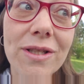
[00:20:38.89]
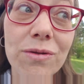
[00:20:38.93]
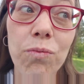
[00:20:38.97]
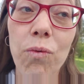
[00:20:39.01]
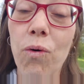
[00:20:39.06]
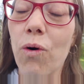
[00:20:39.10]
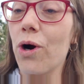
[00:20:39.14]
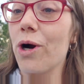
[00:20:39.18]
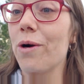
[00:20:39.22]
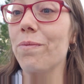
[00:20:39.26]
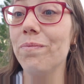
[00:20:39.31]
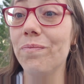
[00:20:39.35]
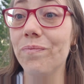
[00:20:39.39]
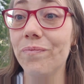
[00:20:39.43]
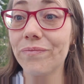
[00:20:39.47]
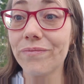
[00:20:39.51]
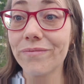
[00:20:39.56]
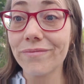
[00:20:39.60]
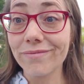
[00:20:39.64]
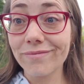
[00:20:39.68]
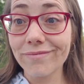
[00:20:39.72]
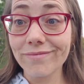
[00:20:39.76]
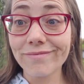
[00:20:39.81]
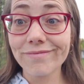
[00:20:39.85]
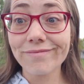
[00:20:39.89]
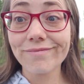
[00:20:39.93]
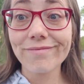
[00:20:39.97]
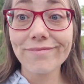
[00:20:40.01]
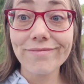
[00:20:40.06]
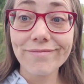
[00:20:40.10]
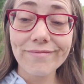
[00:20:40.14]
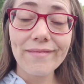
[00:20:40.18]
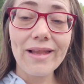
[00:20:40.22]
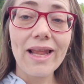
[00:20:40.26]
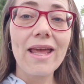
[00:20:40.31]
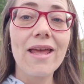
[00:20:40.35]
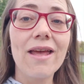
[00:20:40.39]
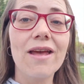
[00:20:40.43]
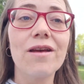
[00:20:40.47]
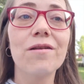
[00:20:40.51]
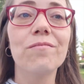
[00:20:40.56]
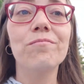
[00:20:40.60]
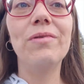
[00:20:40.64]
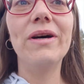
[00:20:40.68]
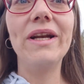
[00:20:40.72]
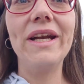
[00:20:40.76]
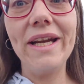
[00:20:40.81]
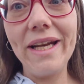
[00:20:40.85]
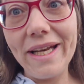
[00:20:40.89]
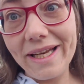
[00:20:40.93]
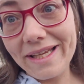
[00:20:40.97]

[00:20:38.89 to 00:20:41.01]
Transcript: warm, but it